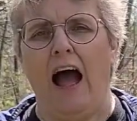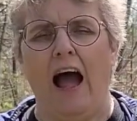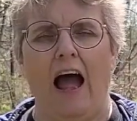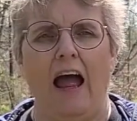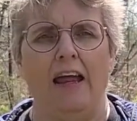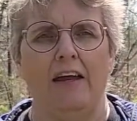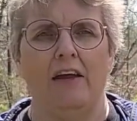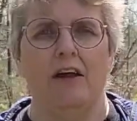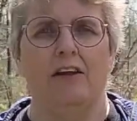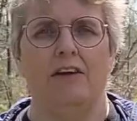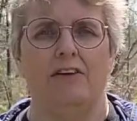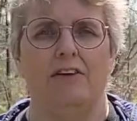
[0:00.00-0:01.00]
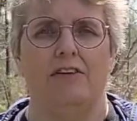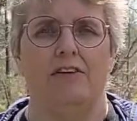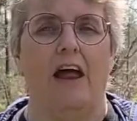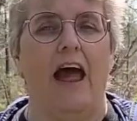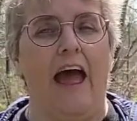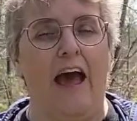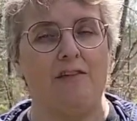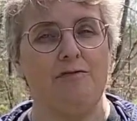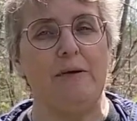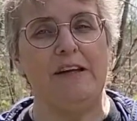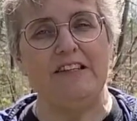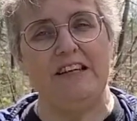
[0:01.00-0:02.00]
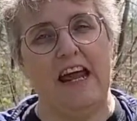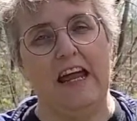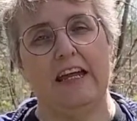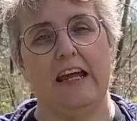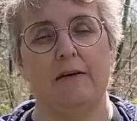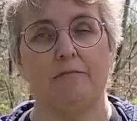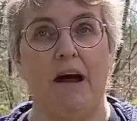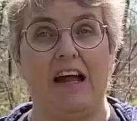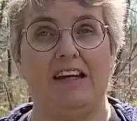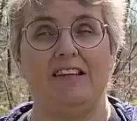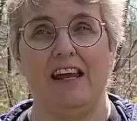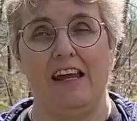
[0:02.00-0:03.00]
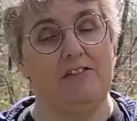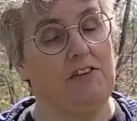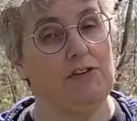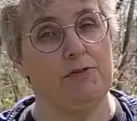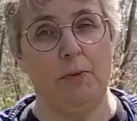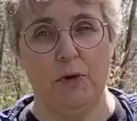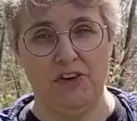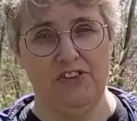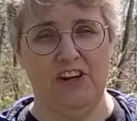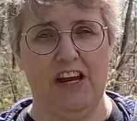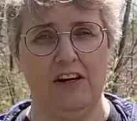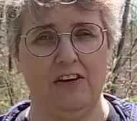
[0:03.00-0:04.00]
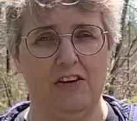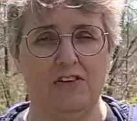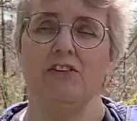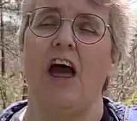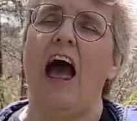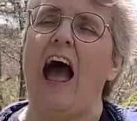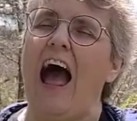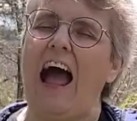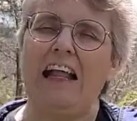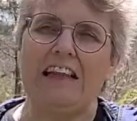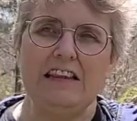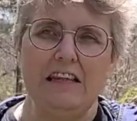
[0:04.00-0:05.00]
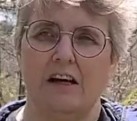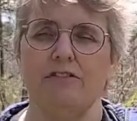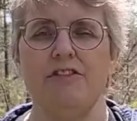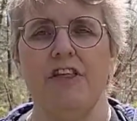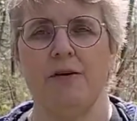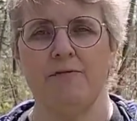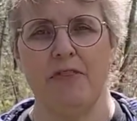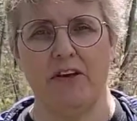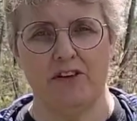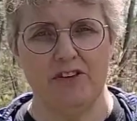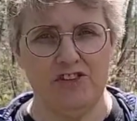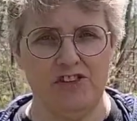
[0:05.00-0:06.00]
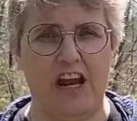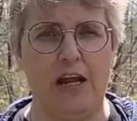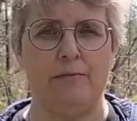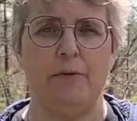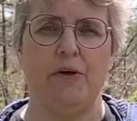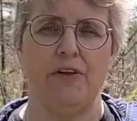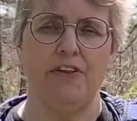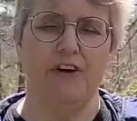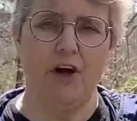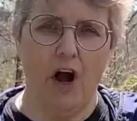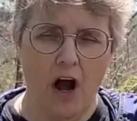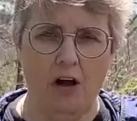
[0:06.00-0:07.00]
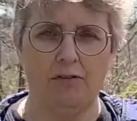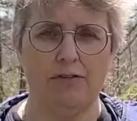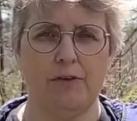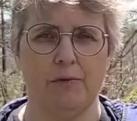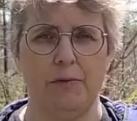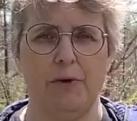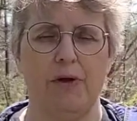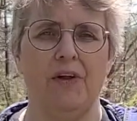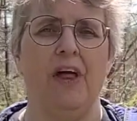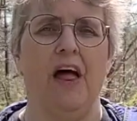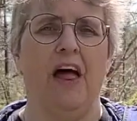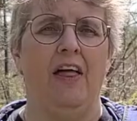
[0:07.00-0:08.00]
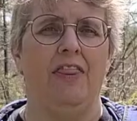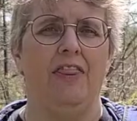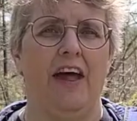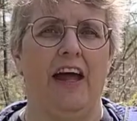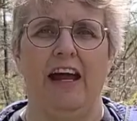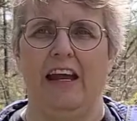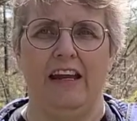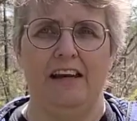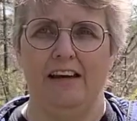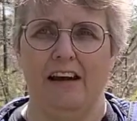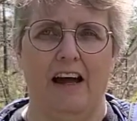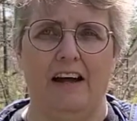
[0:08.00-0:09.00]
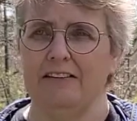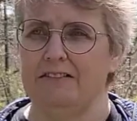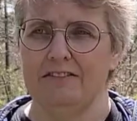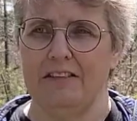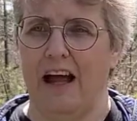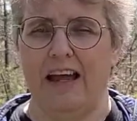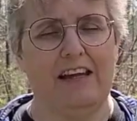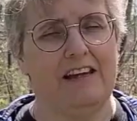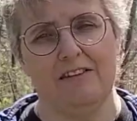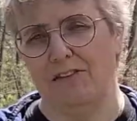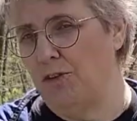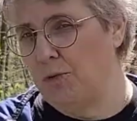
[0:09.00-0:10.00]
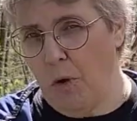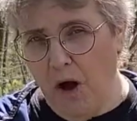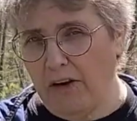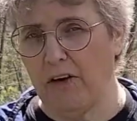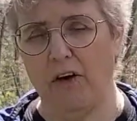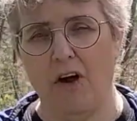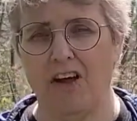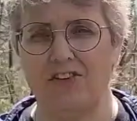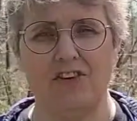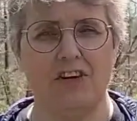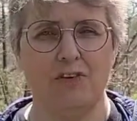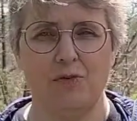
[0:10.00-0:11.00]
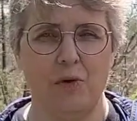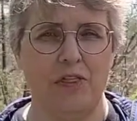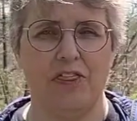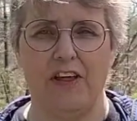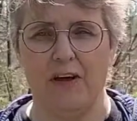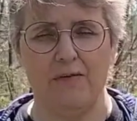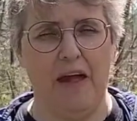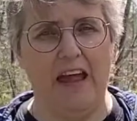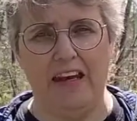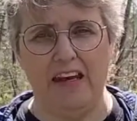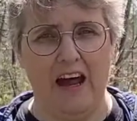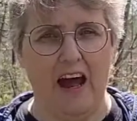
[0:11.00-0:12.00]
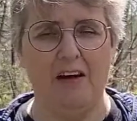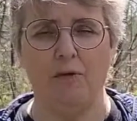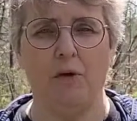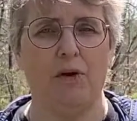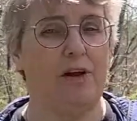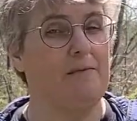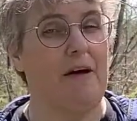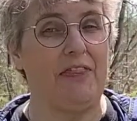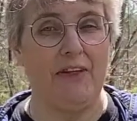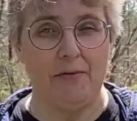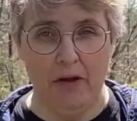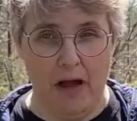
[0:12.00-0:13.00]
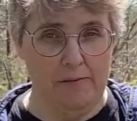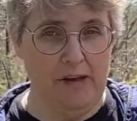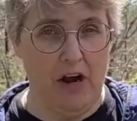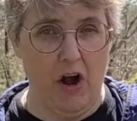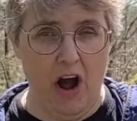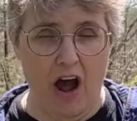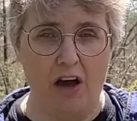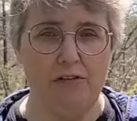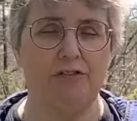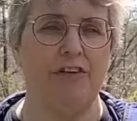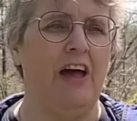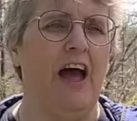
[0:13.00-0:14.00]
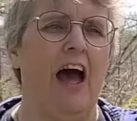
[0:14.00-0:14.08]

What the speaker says: I have been taking my Tava sports sandals. I love them. They're stable, they're comfortable, I can do water crossings with them and not worry about them coming off.